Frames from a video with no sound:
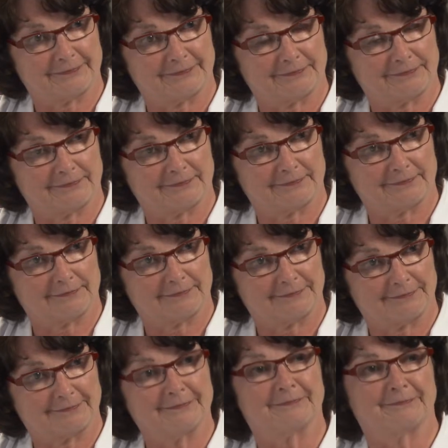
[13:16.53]
I'll have to
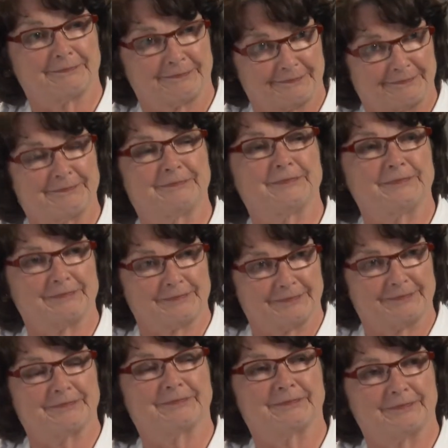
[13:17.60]
think about how I'm
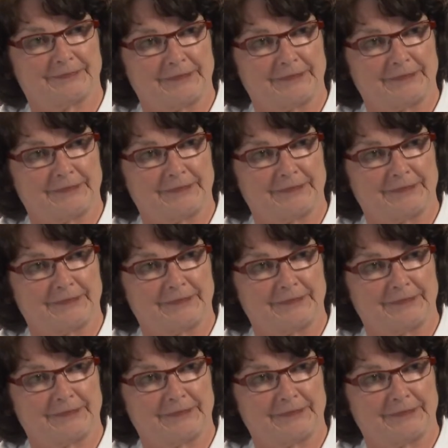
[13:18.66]
going to